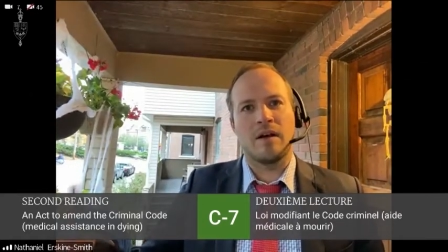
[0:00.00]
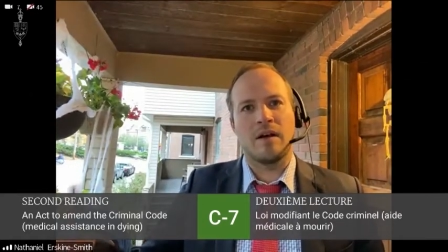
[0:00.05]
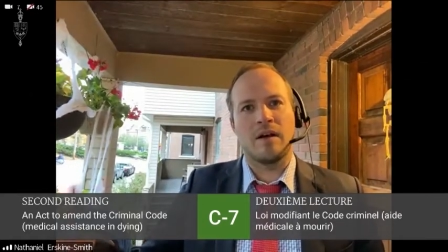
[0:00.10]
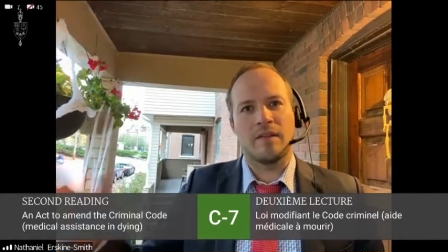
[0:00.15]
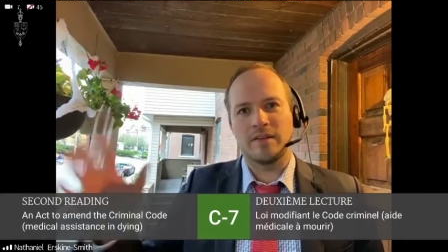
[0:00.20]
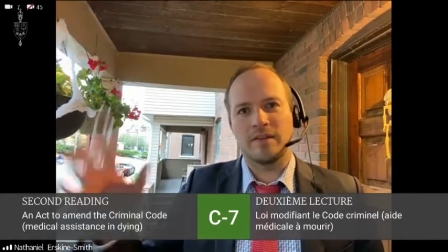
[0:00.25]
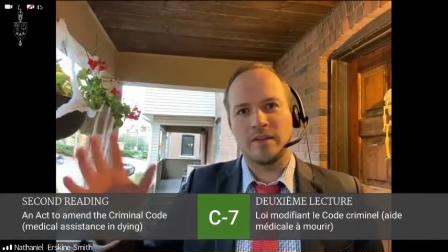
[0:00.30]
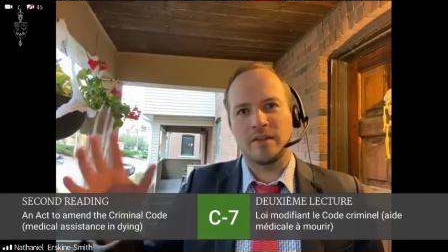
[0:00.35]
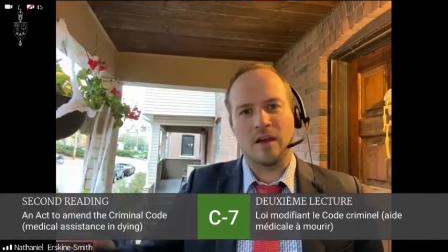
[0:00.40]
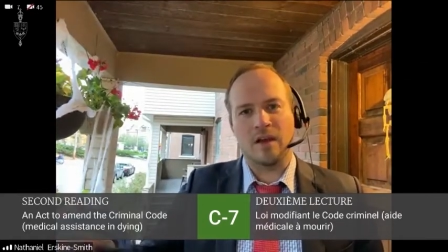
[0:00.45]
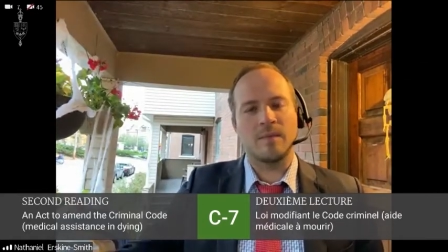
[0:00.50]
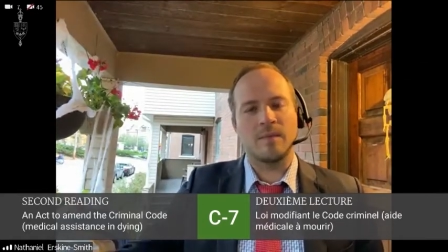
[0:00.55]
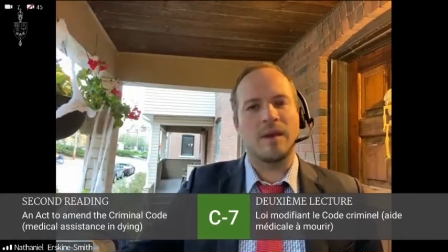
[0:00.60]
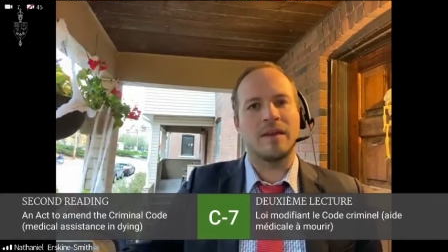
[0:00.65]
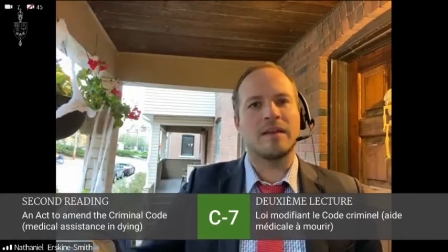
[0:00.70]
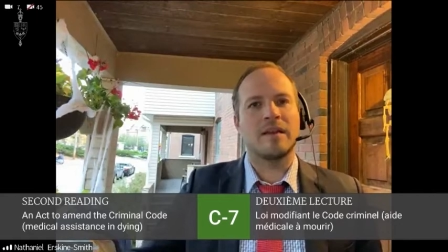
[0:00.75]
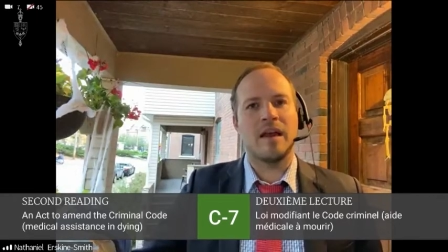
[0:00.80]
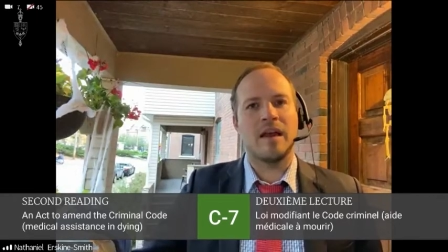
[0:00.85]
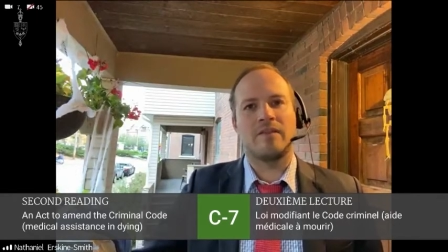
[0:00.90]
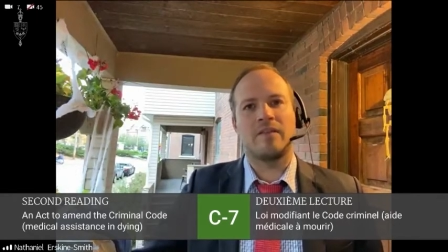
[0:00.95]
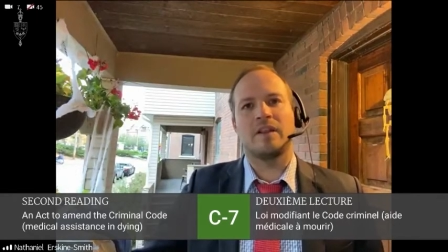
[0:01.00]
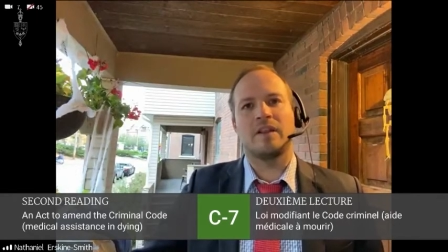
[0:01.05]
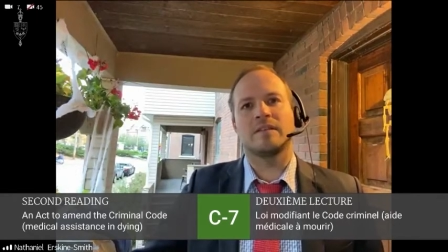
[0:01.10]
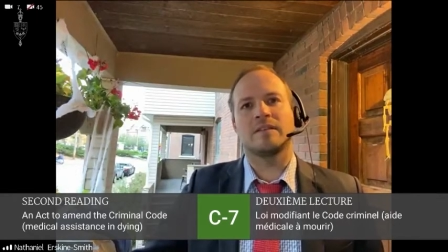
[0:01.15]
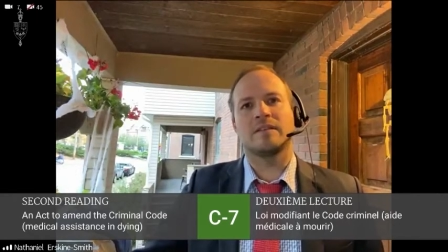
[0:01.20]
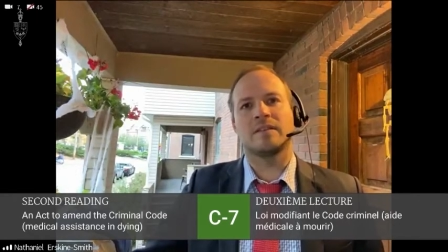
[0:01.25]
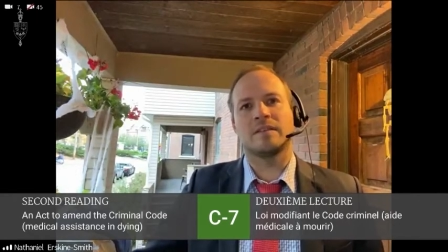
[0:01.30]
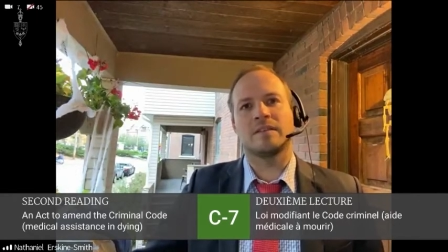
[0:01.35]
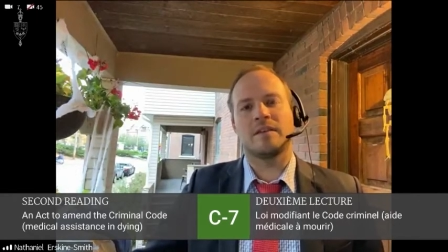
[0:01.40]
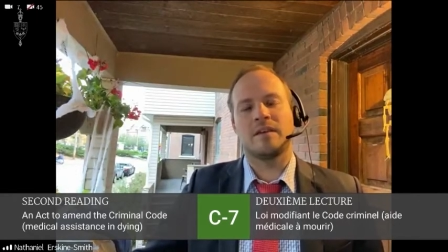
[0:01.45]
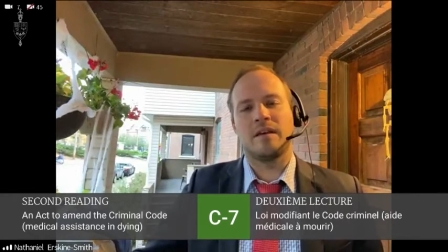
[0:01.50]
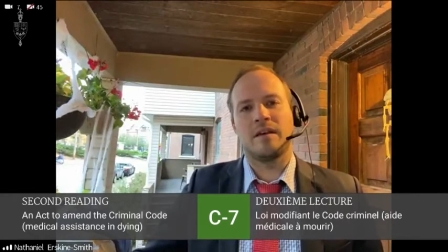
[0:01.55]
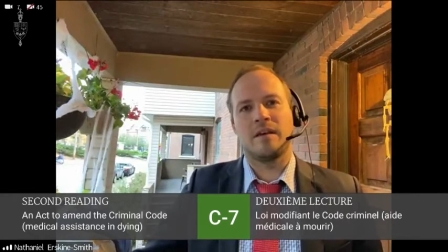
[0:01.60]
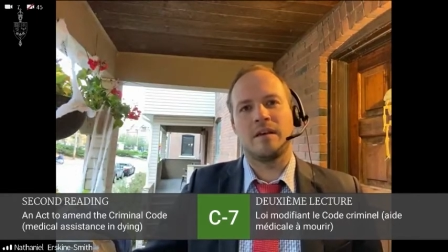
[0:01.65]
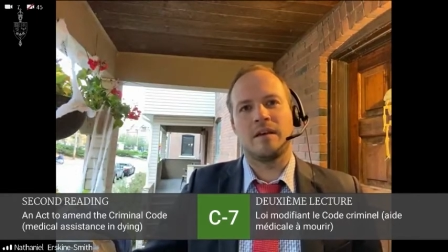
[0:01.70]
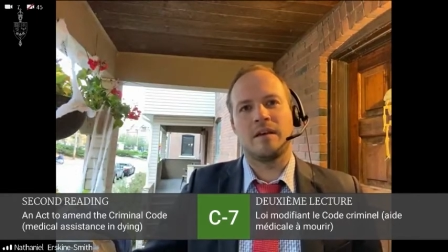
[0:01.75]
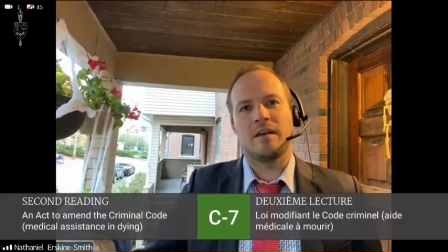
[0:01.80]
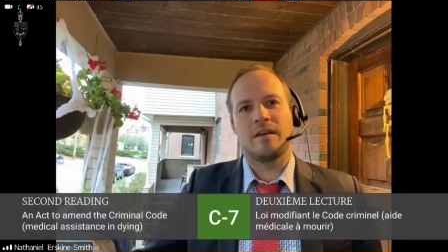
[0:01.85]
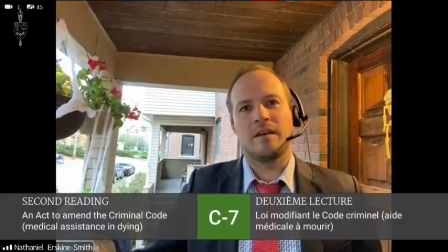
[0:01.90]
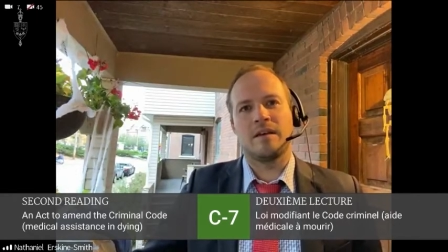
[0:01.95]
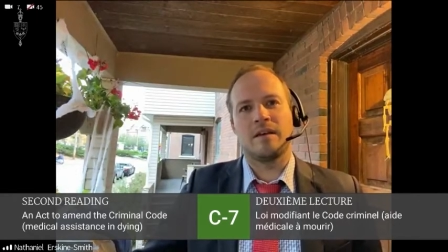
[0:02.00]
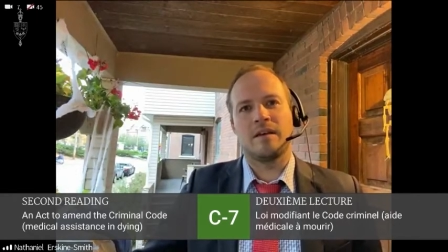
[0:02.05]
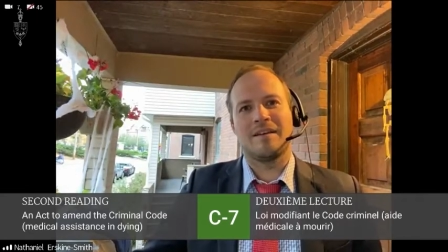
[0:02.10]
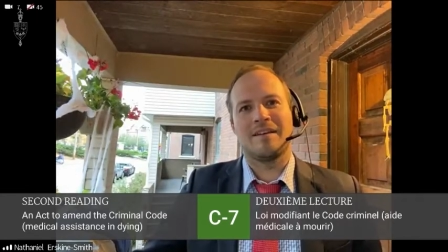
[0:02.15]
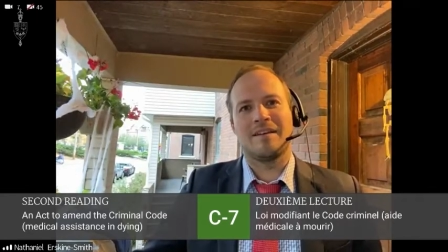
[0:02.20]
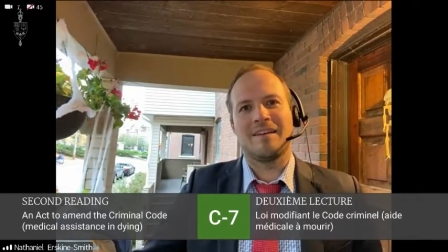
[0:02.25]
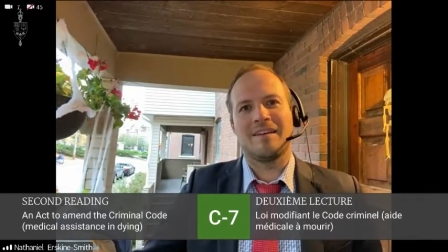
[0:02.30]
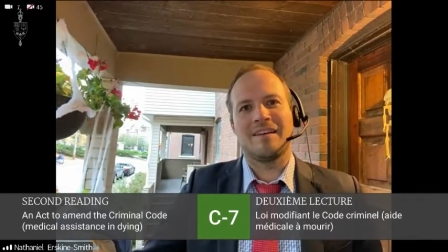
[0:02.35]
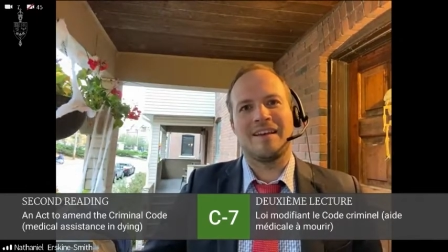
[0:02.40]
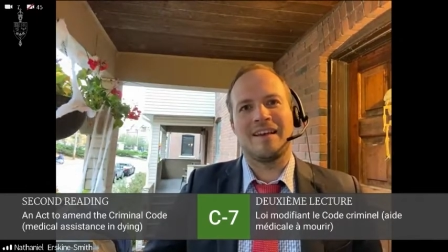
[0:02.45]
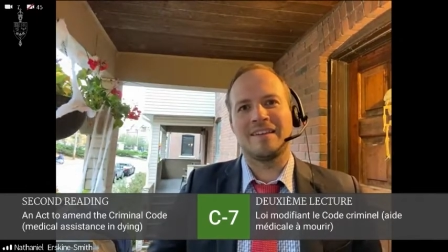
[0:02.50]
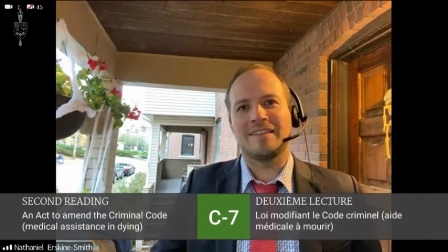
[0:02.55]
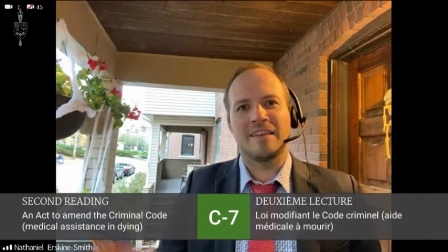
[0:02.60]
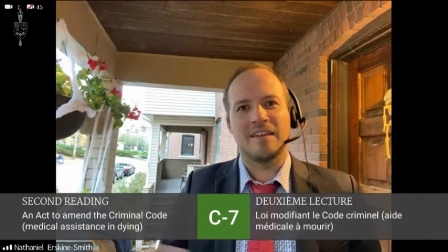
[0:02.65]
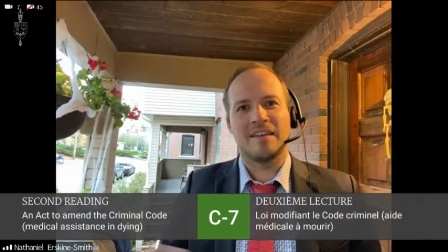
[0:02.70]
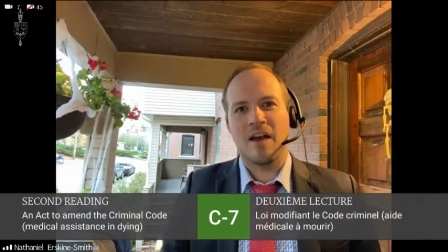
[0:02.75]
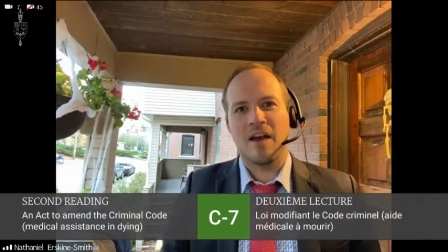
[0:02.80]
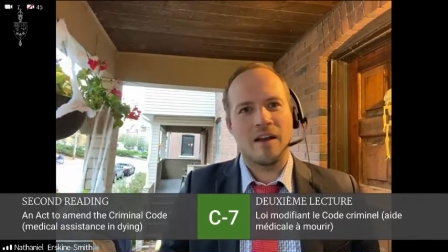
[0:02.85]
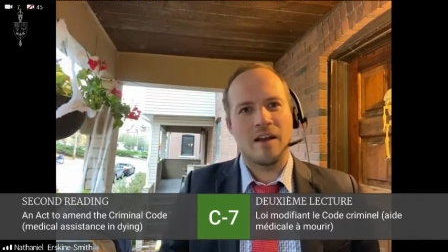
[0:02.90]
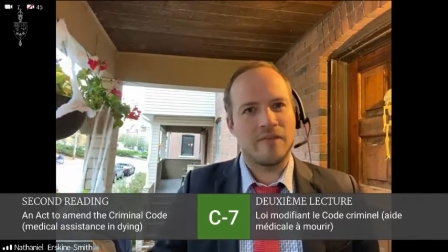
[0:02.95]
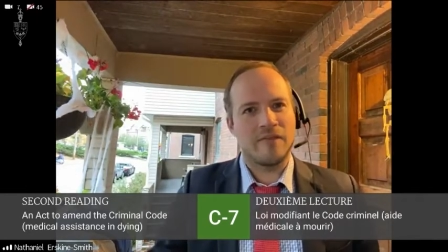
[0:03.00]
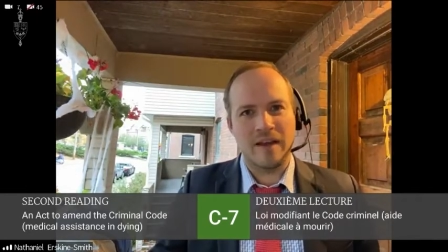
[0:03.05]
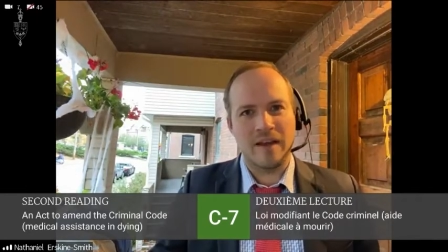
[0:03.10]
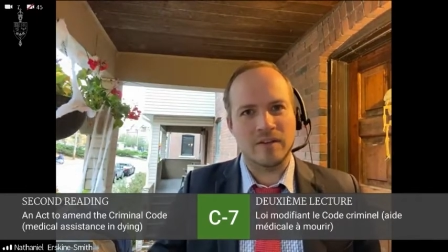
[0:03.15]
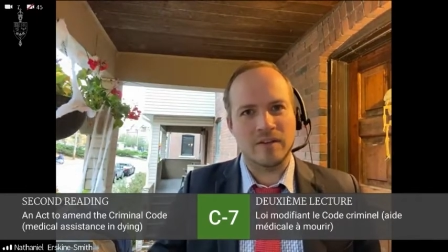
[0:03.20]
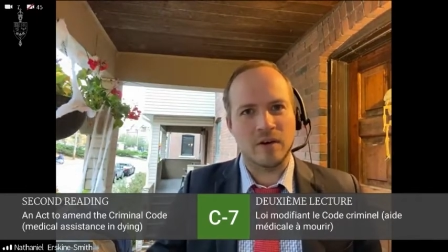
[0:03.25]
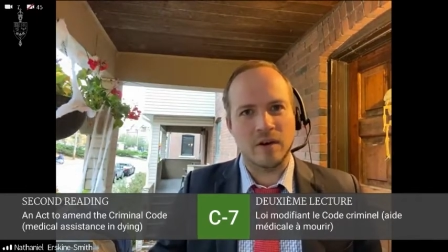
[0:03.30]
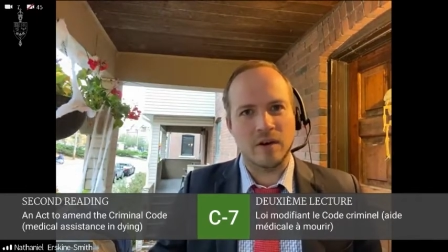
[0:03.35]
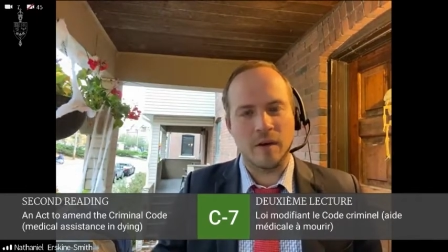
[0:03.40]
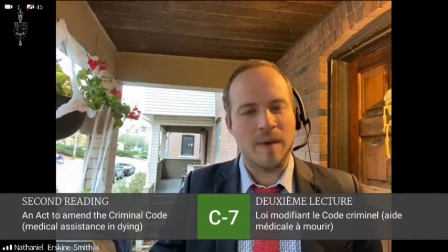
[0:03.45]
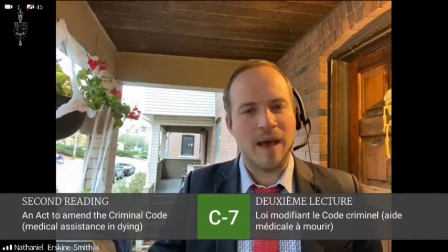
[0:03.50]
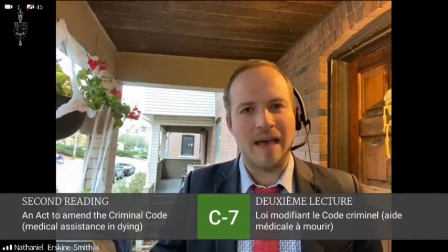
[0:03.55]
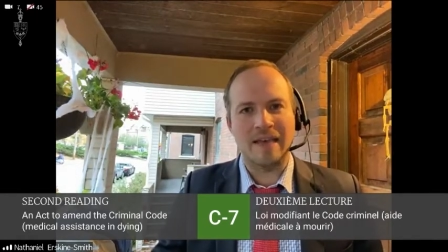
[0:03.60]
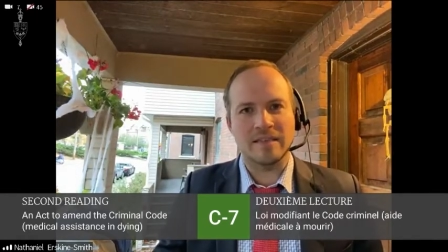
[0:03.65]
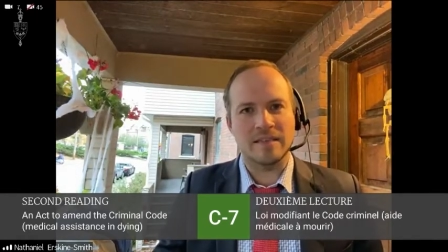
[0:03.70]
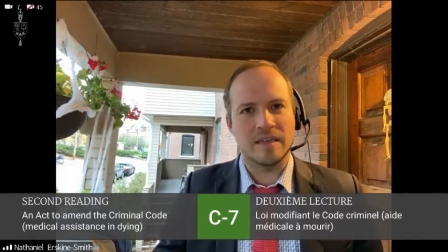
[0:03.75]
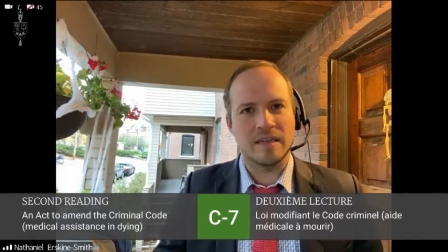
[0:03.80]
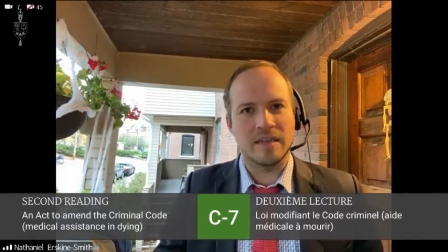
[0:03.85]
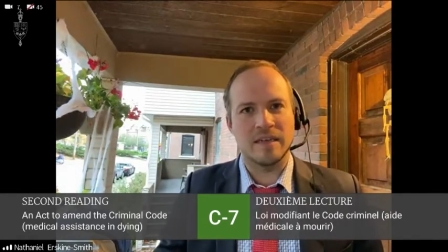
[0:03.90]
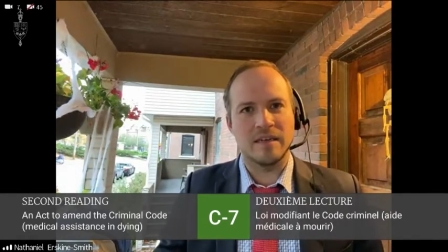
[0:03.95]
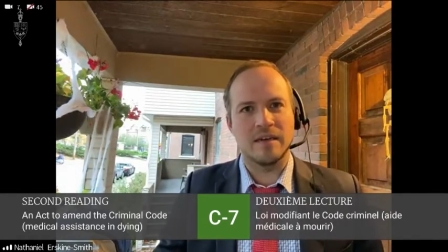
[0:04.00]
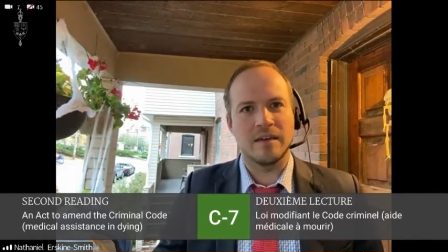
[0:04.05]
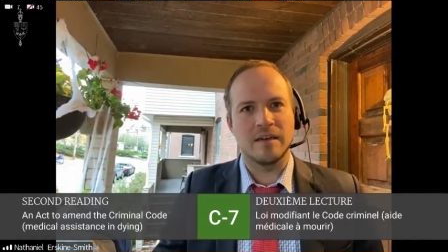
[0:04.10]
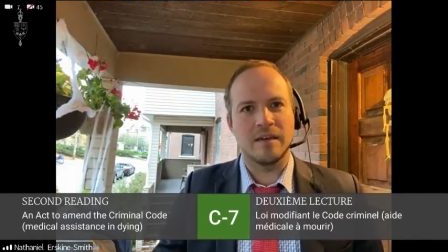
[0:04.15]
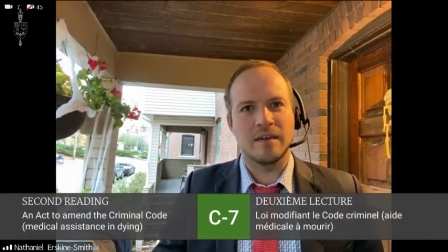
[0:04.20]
on the documented evidence, it did not affect her capacity